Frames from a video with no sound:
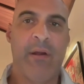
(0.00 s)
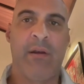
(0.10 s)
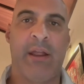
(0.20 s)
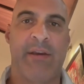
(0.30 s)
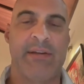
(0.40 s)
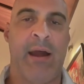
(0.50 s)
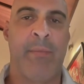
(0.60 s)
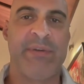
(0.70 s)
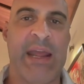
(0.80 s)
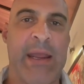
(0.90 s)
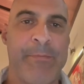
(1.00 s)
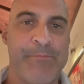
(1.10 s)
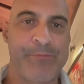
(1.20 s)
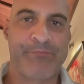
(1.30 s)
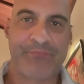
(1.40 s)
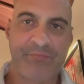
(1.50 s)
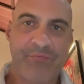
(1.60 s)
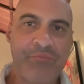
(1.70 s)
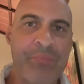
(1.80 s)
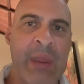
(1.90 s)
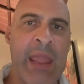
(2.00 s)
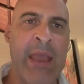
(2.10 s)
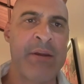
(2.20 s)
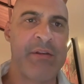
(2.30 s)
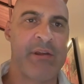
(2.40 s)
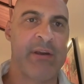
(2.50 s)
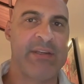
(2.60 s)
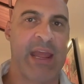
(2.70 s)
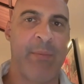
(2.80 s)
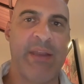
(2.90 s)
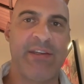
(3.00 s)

Click to update. And it's going to take me